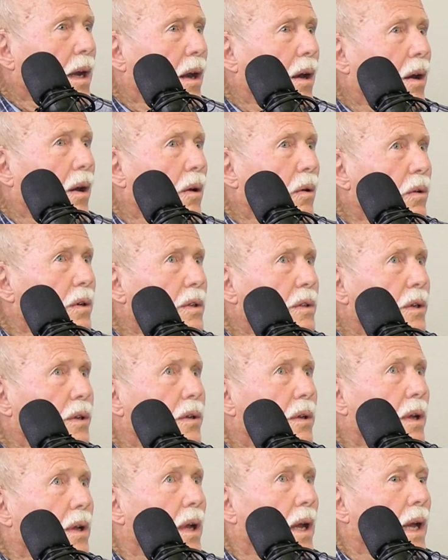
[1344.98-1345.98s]

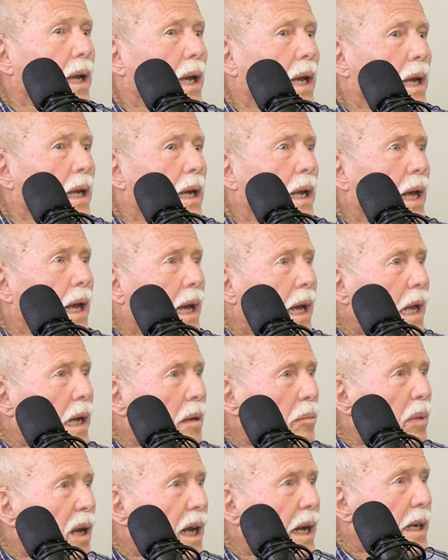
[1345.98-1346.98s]
always had
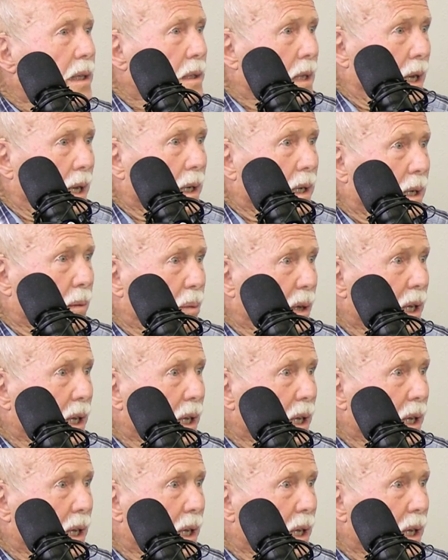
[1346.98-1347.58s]
alibis, like